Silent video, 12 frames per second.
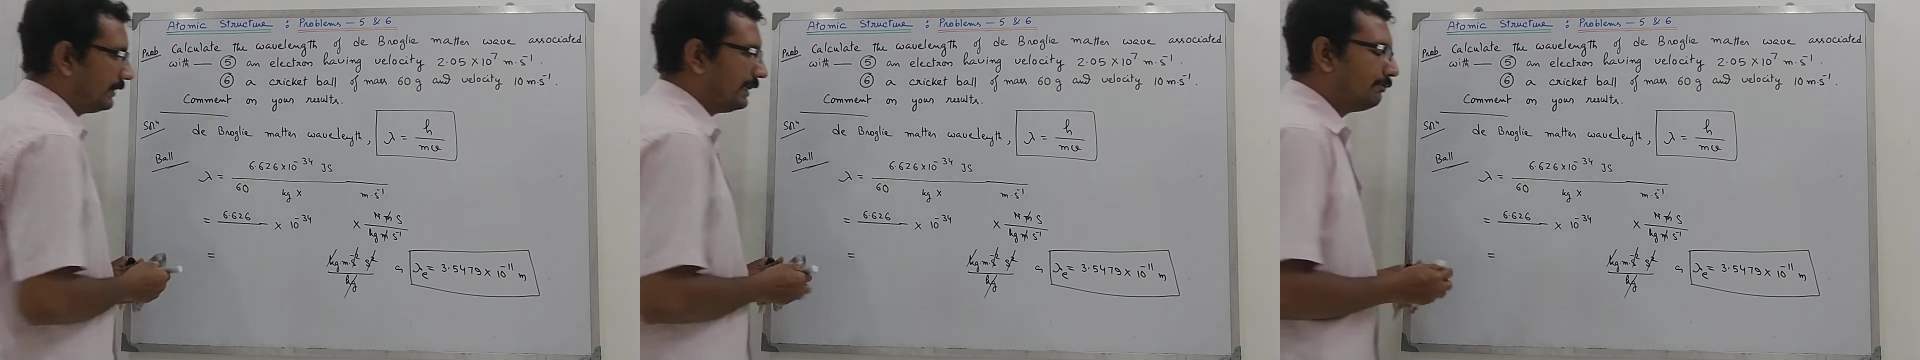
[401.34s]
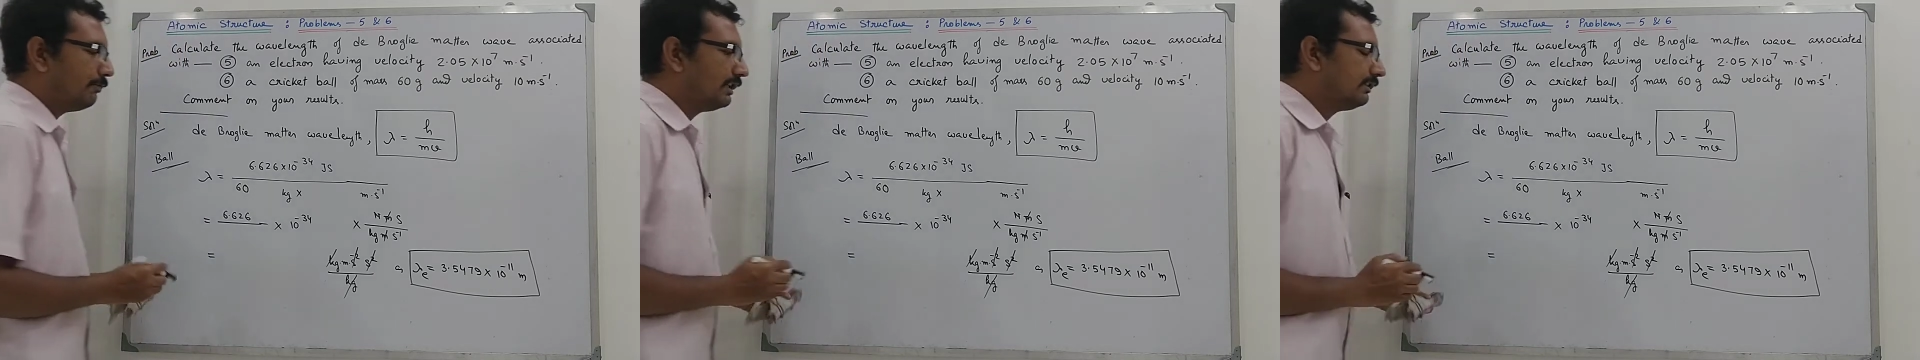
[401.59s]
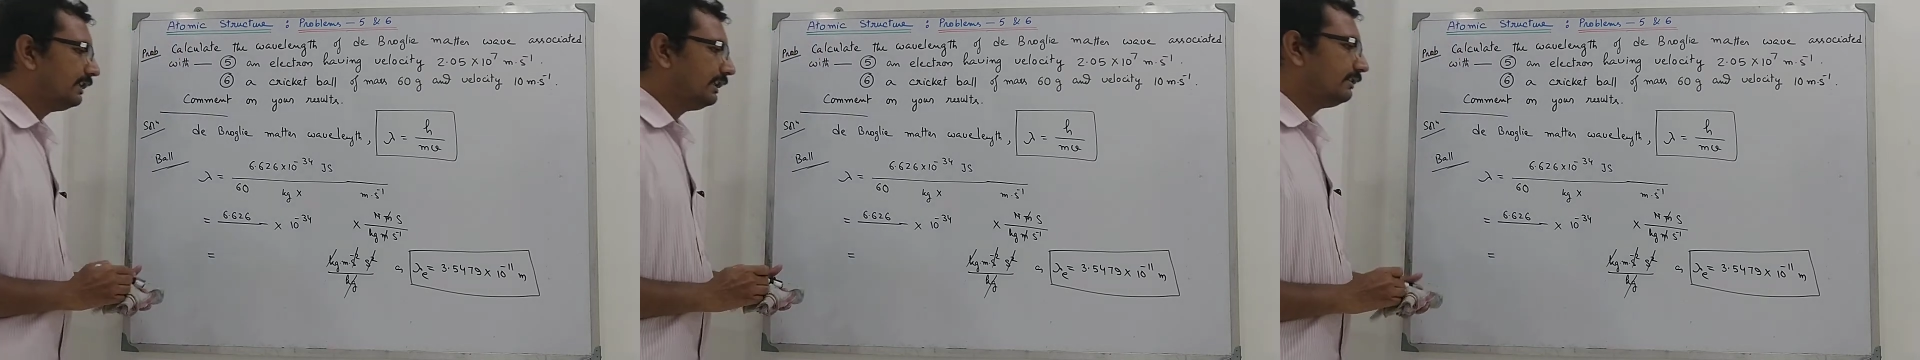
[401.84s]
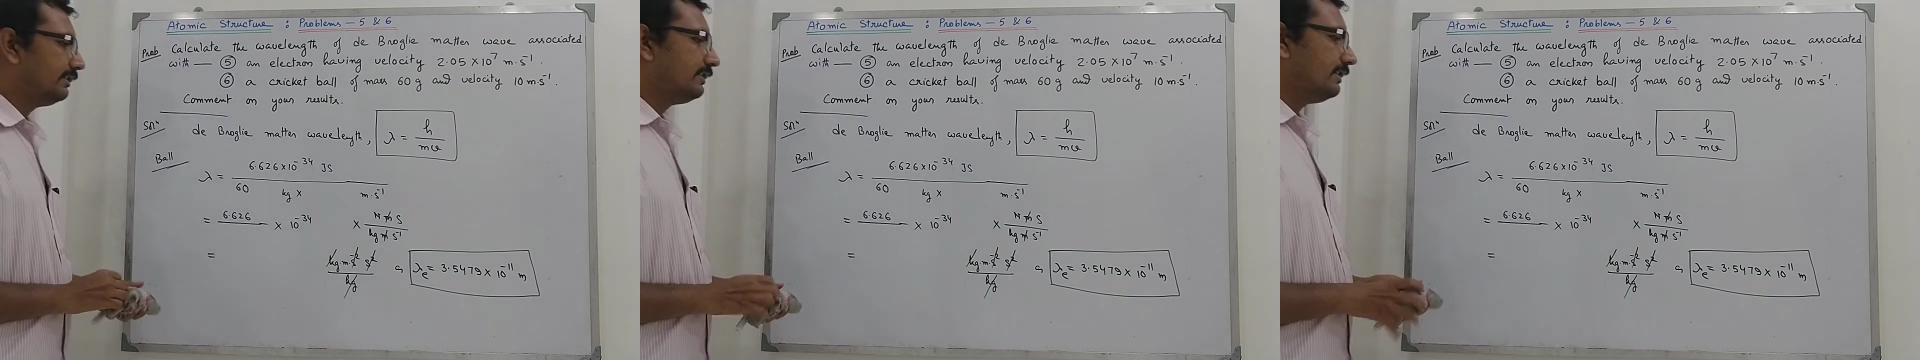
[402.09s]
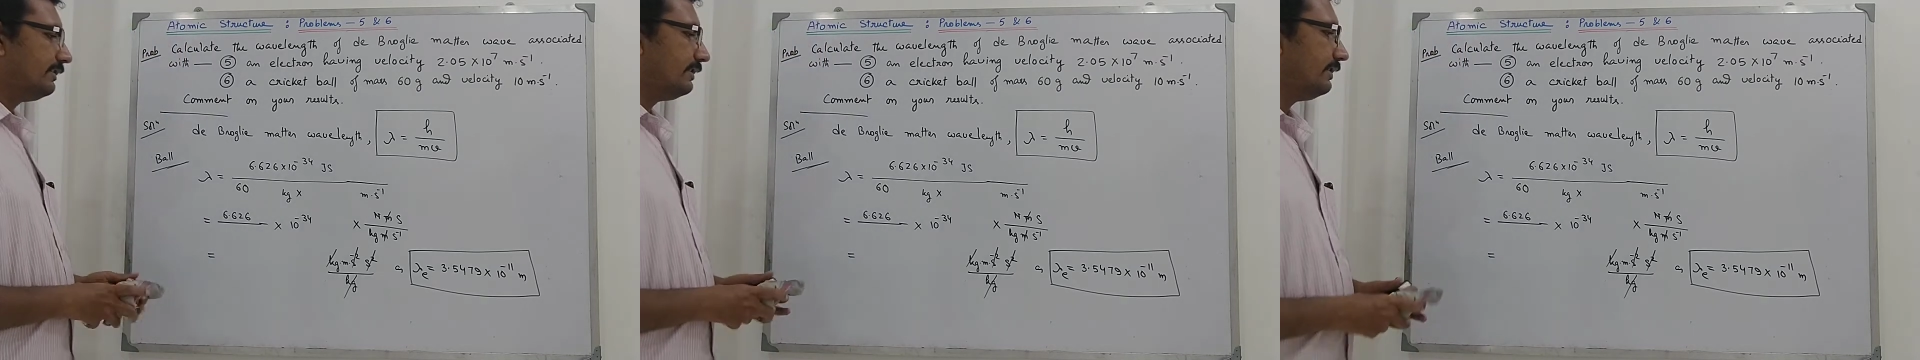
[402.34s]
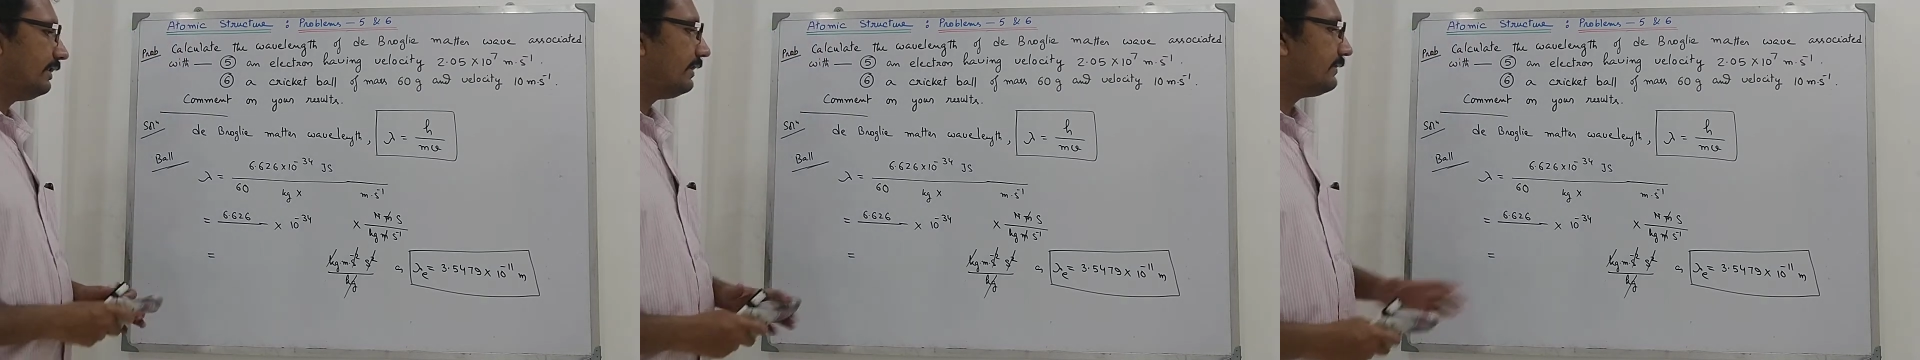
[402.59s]
See one thing, this
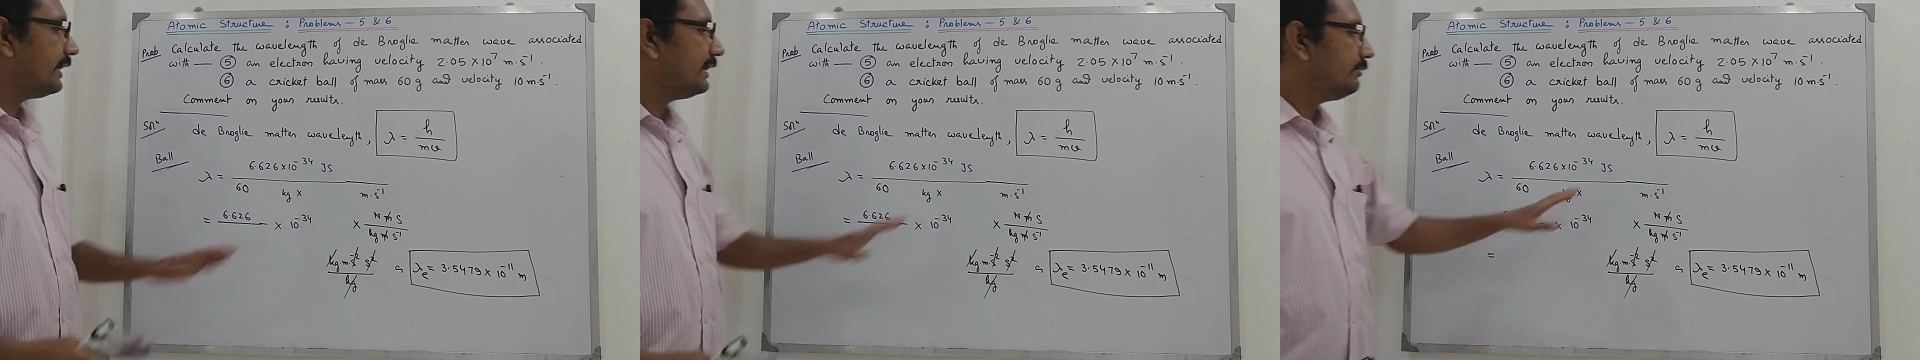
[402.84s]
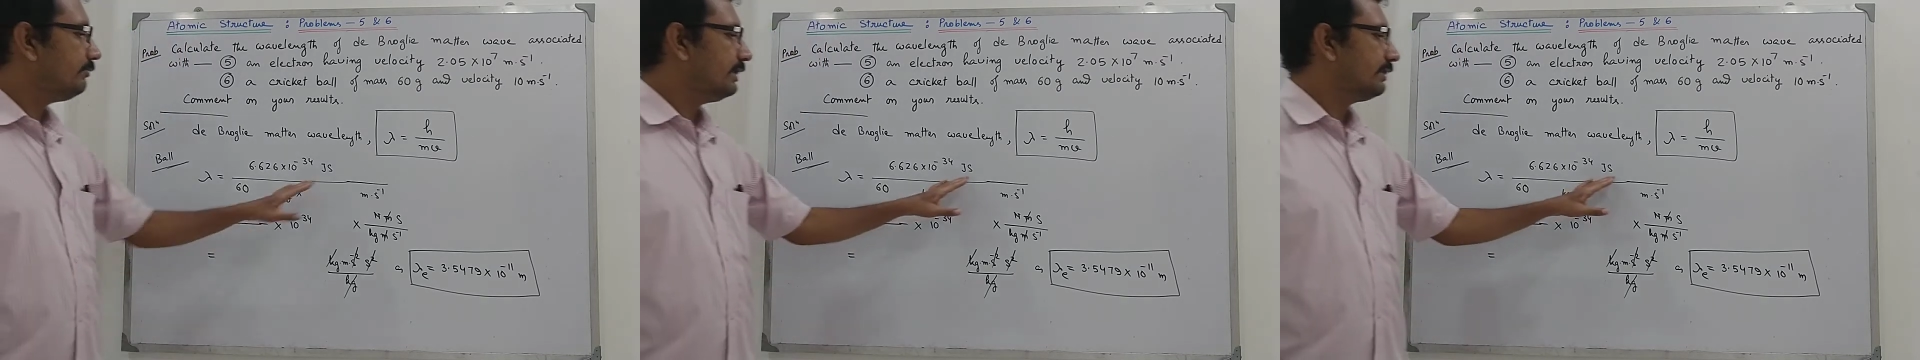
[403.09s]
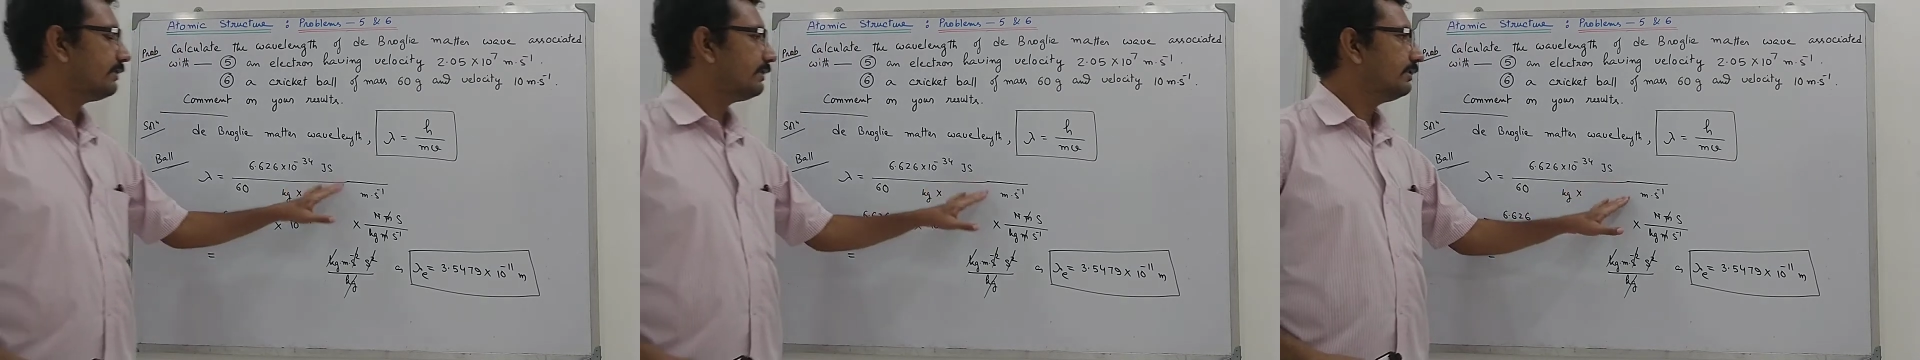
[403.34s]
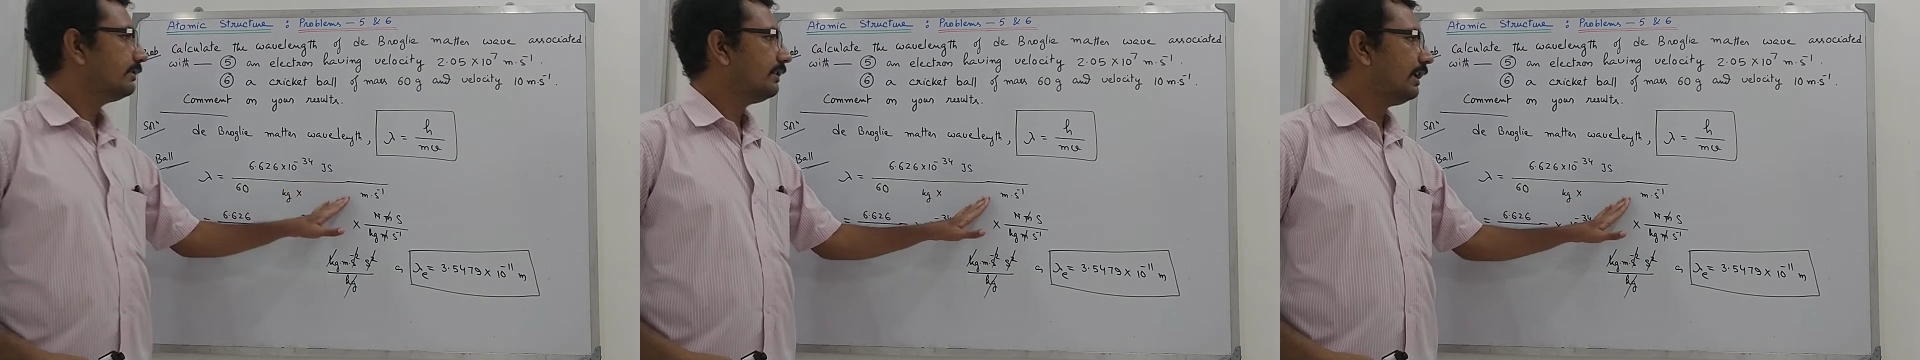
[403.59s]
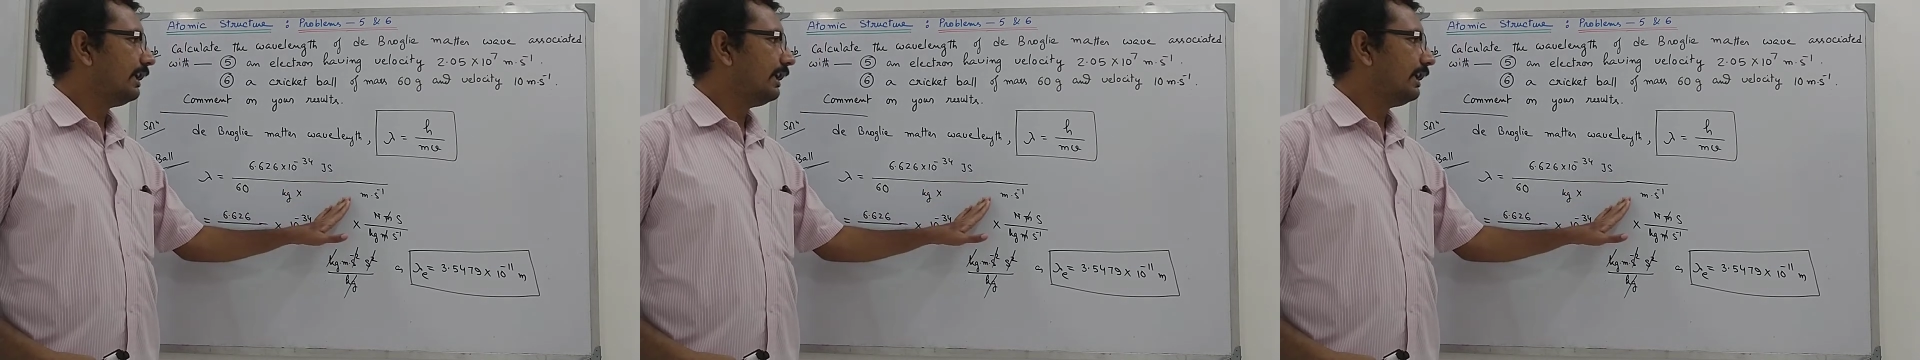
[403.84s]
is in SI unit